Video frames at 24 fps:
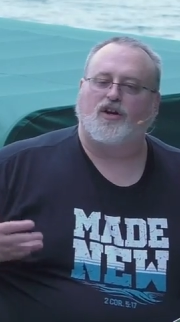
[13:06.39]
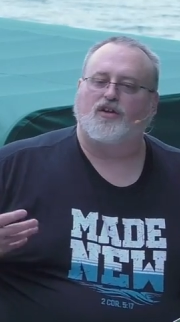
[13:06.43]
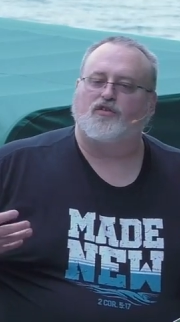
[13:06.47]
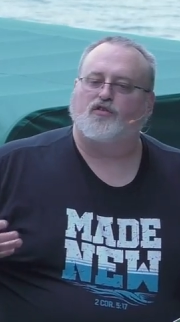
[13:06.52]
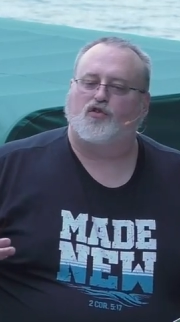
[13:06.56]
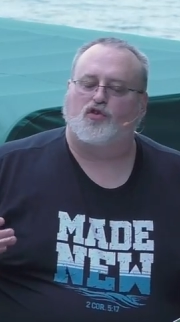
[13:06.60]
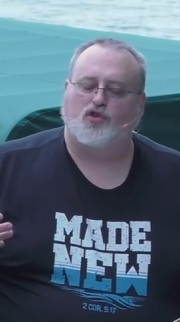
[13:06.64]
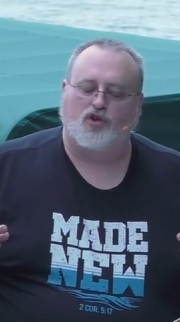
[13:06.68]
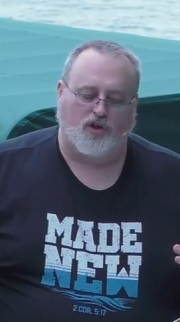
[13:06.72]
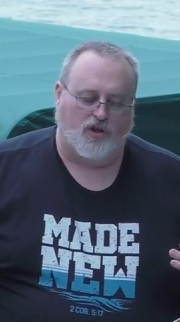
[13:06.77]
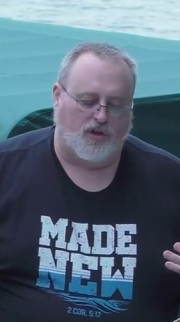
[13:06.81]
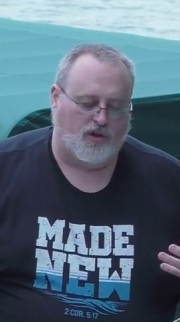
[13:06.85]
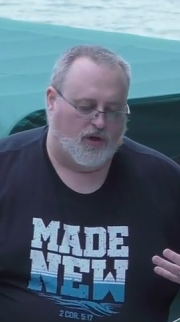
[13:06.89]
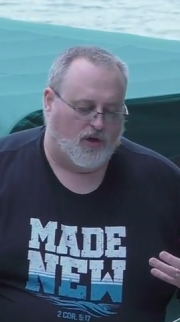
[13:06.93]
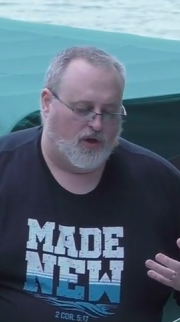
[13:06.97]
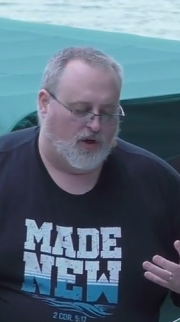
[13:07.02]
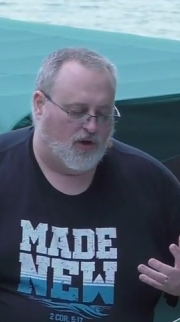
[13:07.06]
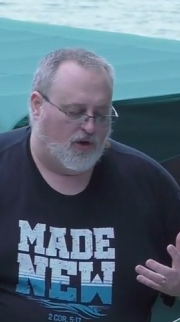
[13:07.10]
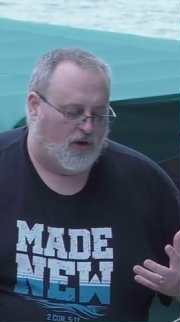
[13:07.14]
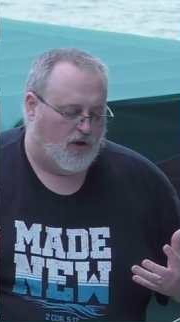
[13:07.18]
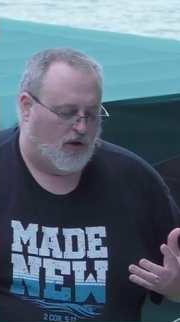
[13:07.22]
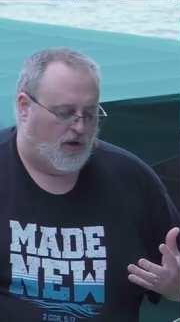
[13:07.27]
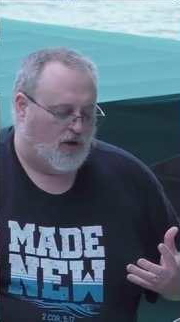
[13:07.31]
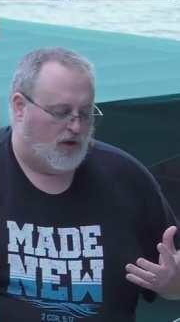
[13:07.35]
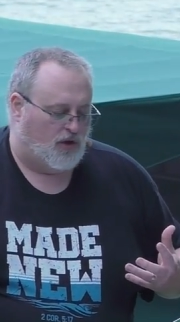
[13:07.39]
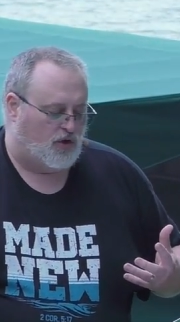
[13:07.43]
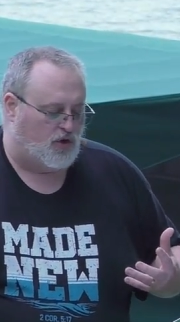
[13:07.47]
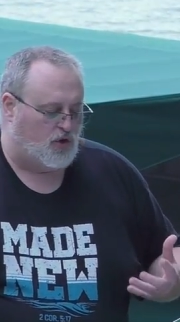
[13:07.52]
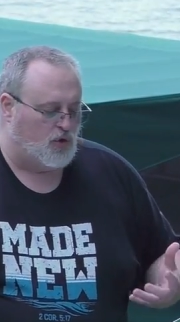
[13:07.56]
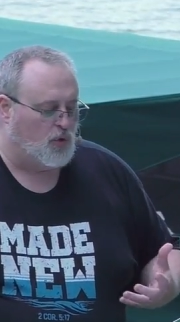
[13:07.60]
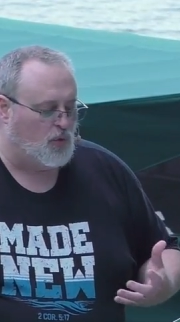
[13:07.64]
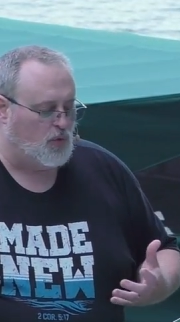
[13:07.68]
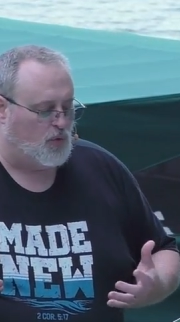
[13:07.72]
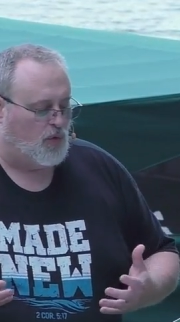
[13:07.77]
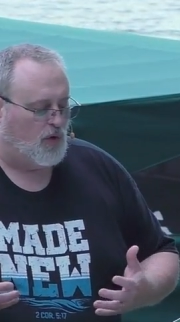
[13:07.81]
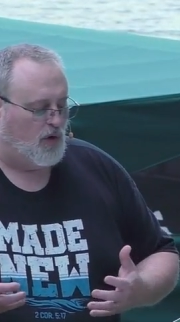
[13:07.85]
He says, "My food
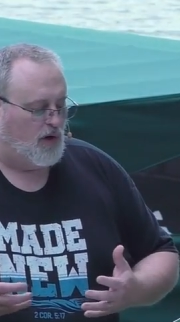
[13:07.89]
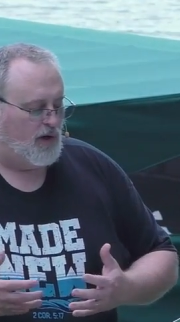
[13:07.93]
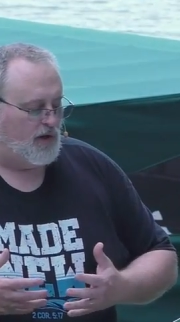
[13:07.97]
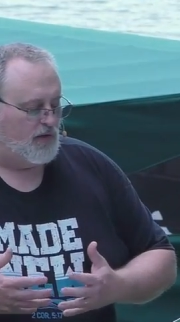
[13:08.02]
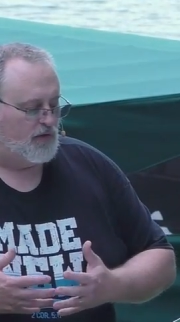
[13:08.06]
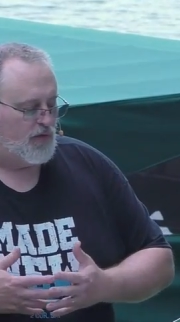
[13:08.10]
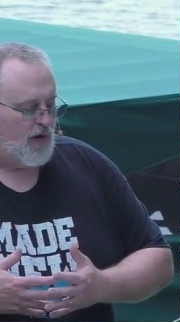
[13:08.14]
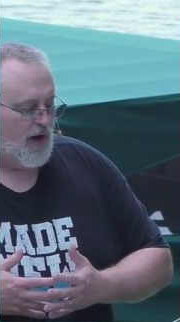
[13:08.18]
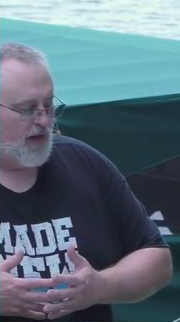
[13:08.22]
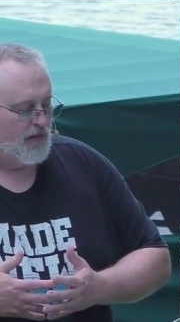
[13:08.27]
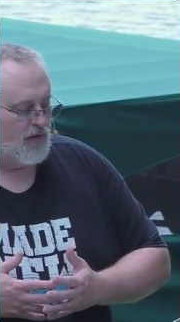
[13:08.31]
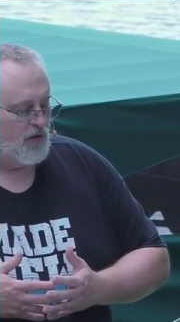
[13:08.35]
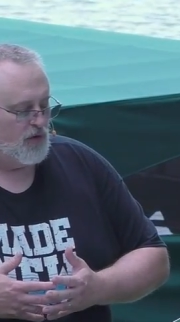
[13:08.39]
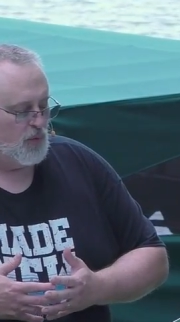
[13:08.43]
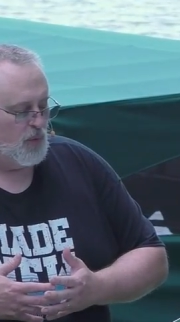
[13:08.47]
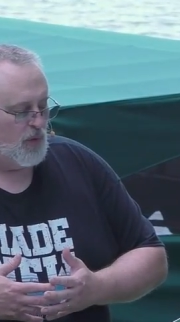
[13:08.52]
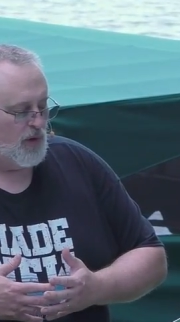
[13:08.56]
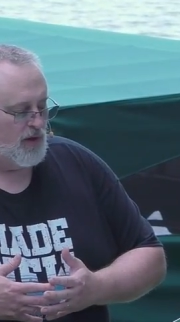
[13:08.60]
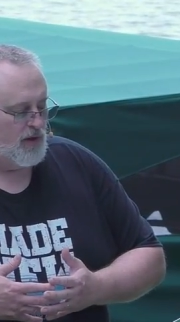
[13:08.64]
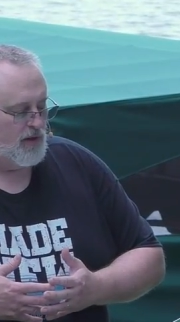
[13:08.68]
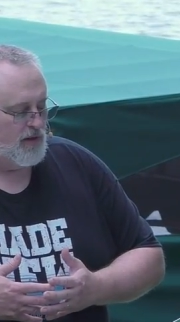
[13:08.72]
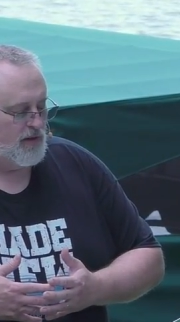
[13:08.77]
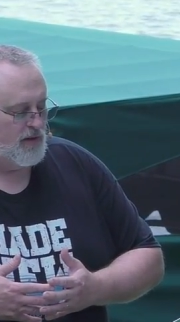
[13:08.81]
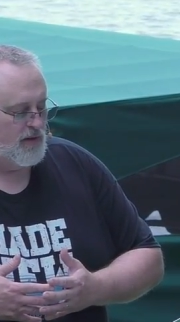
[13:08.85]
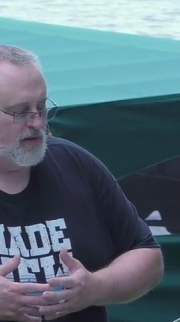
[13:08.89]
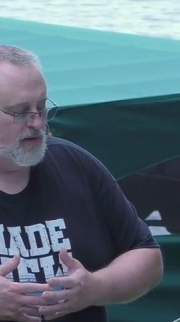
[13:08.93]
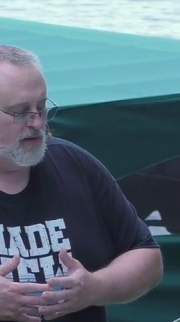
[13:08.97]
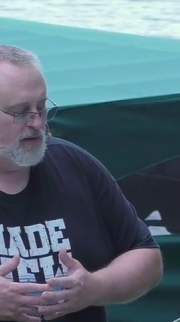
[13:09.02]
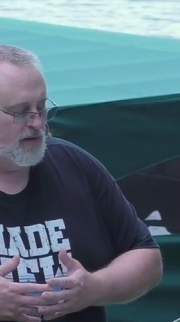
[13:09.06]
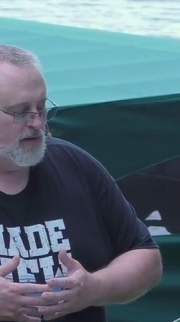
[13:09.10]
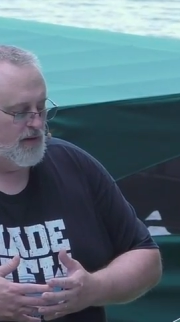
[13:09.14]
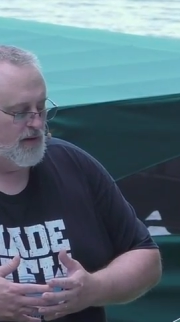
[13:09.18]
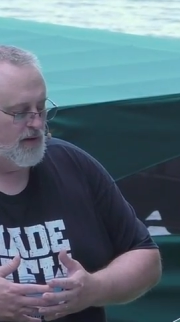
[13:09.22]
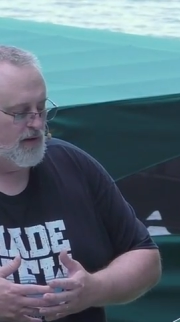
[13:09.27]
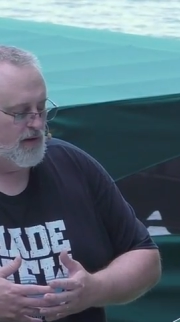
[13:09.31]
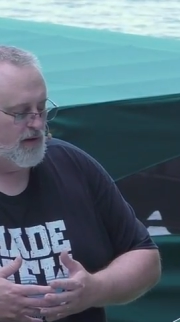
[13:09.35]
is to do the will of him who
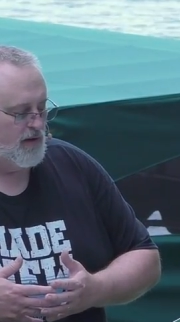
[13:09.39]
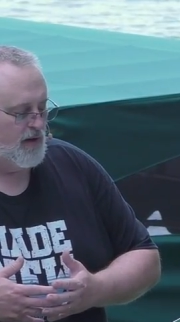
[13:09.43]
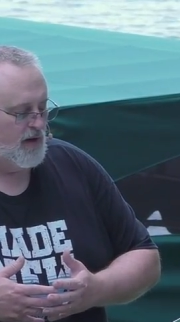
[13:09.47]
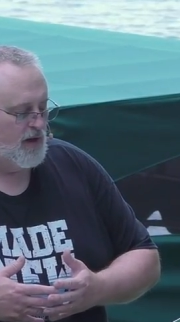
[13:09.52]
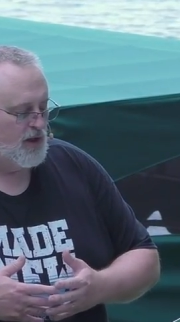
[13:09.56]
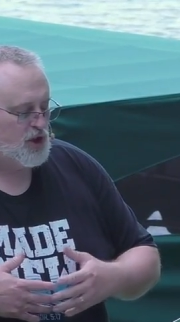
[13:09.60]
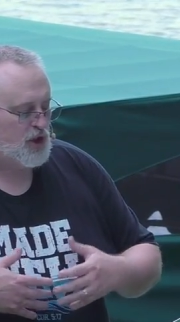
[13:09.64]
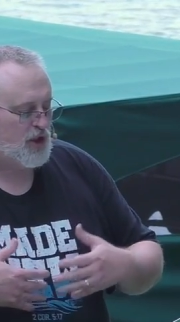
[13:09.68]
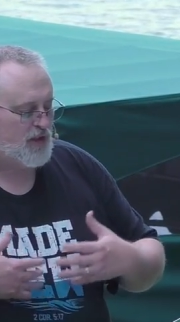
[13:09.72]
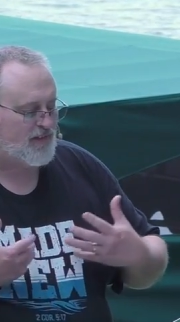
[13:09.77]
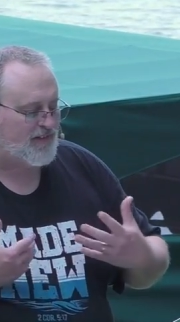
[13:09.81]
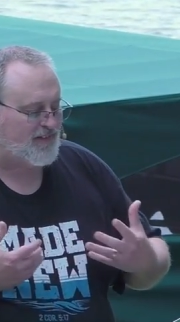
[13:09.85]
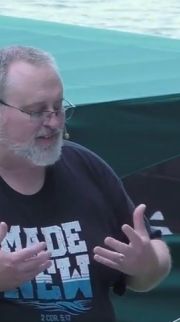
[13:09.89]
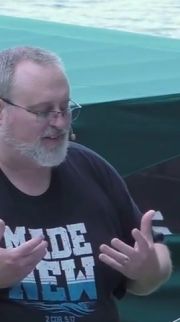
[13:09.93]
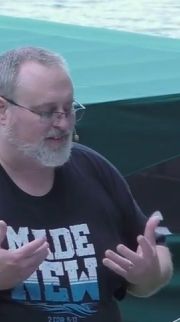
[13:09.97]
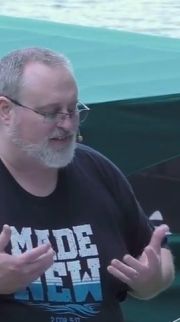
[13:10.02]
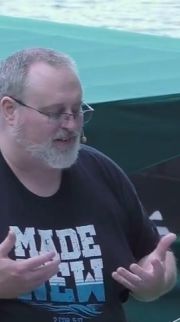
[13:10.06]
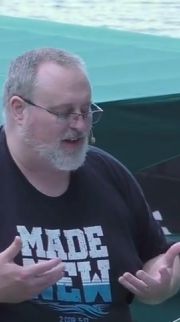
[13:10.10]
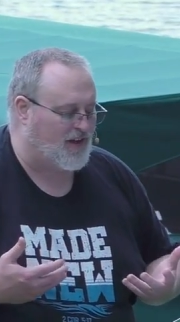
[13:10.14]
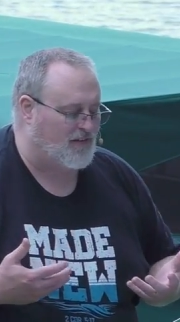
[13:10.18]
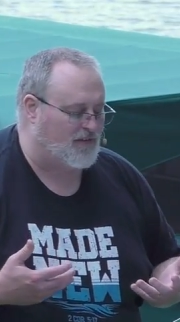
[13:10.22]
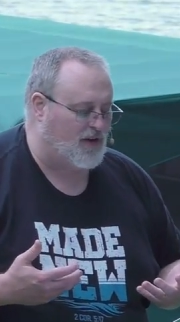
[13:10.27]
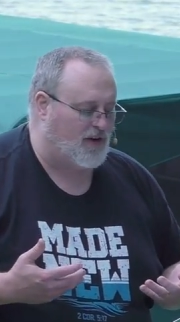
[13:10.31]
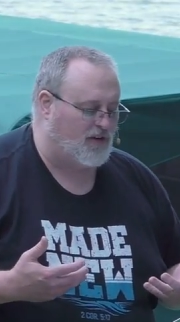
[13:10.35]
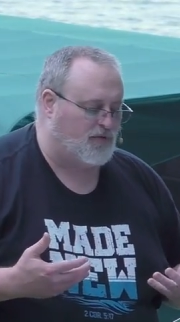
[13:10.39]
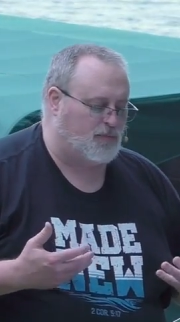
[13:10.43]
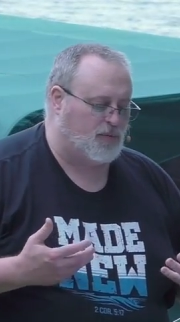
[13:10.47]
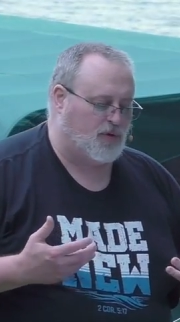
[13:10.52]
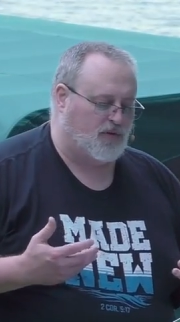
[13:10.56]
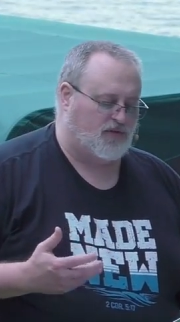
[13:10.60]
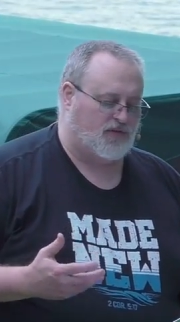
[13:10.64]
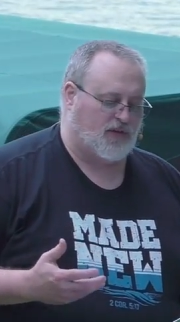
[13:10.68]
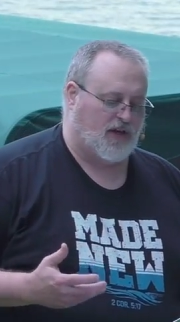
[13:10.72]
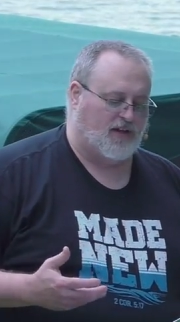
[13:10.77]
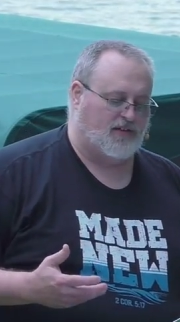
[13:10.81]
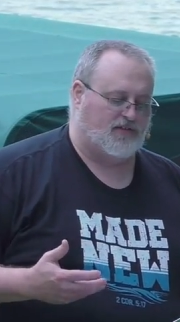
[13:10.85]
sent me and to
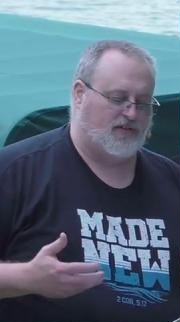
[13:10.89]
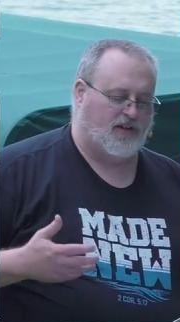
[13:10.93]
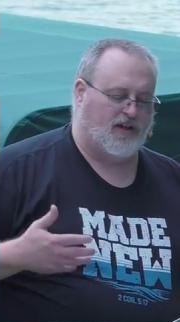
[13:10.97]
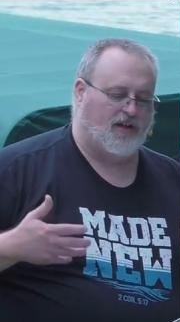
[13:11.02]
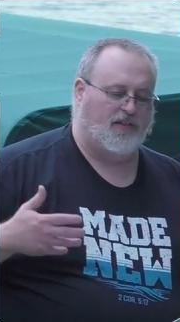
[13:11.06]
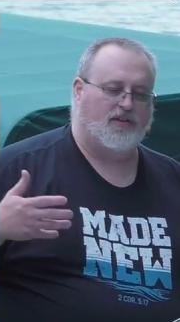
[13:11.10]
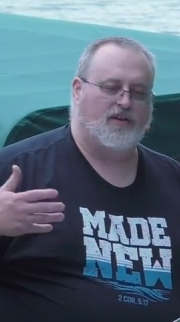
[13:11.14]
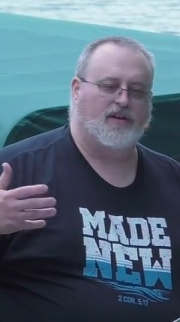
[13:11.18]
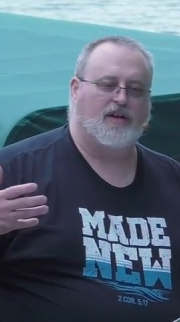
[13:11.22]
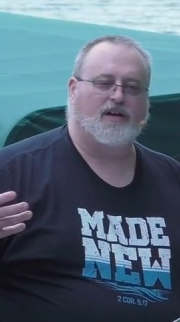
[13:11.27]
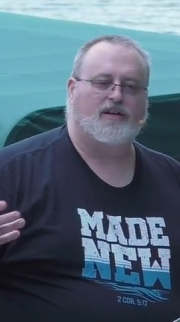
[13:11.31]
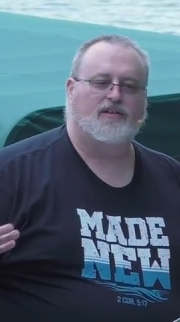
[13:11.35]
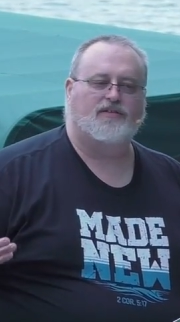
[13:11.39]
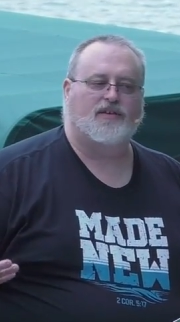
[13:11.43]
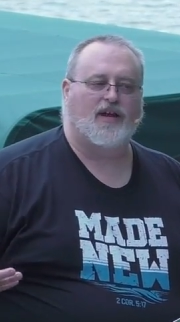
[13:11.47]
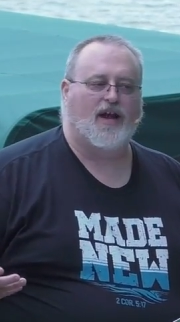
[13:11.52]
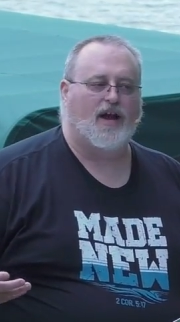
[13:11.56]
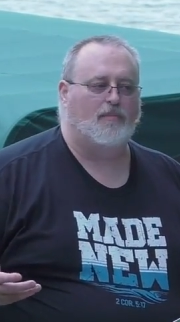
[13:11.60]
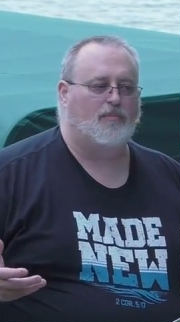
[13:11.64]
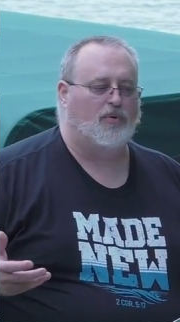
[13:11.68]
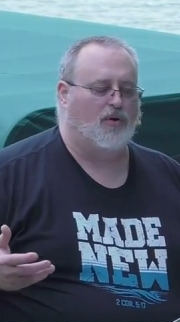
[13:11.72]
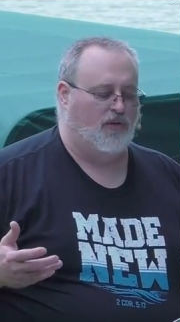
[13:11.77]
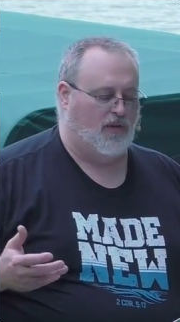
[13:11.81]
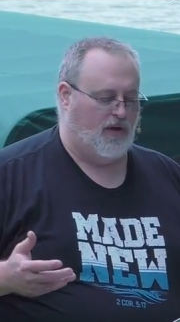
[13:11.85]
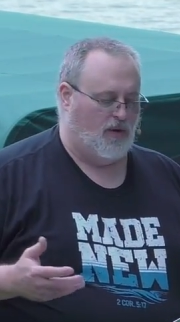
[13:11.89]
accomplish his work."